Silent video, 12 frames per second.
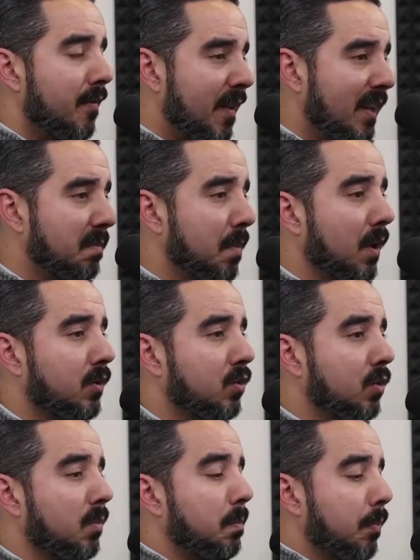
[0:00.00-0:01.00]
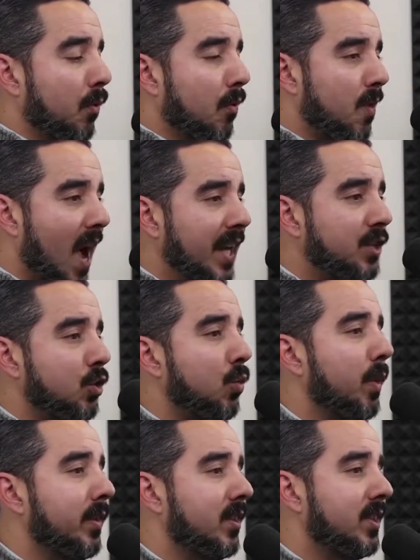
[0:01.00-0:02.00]
Facebook to provide you
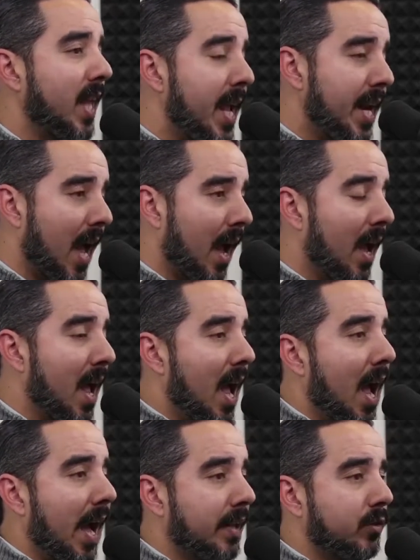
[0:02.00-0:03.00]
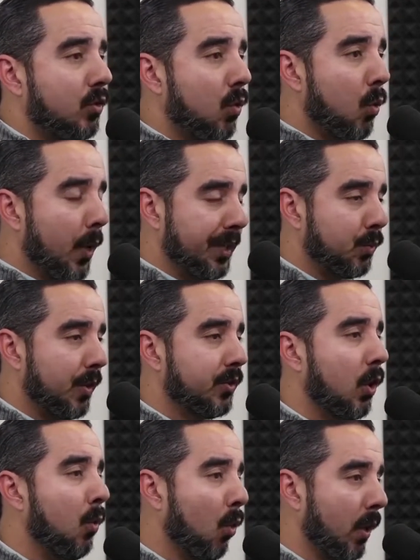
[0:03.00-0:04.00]
with data as to which
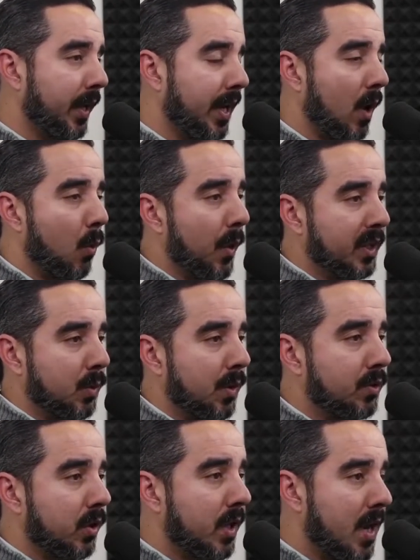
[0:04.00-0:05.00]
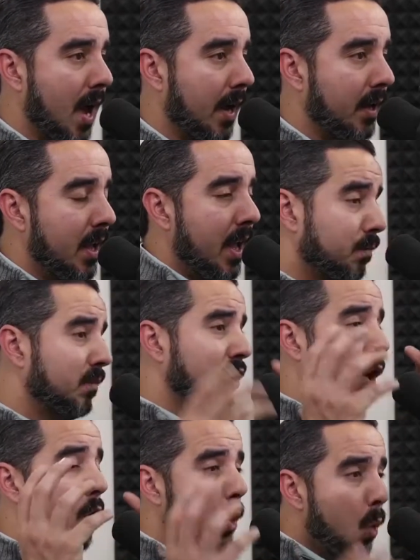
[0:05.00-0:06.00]
ones are working and which ones are not.
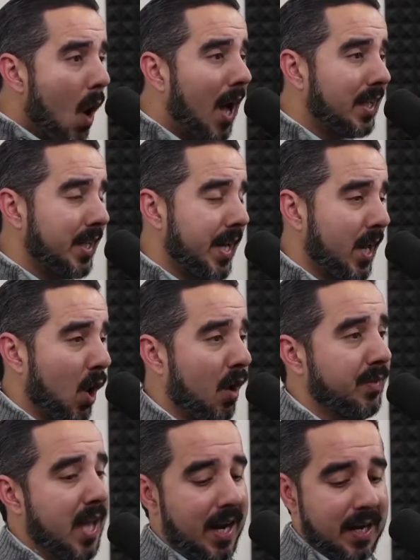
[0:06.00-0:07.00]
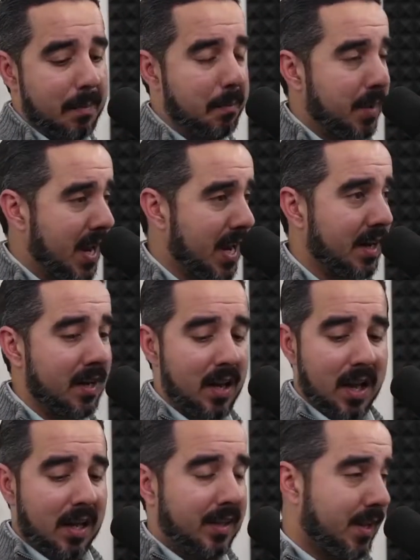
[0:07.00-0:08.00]
The quality of that campaign,
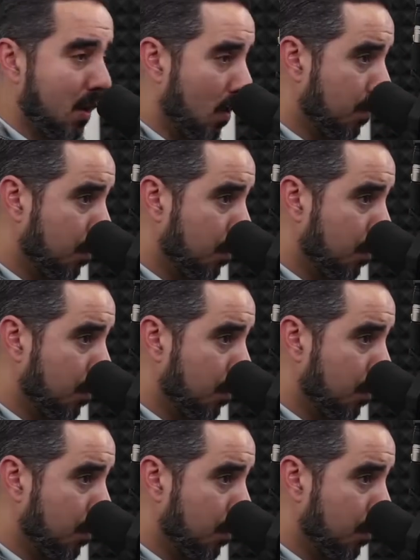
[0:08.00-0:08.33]
the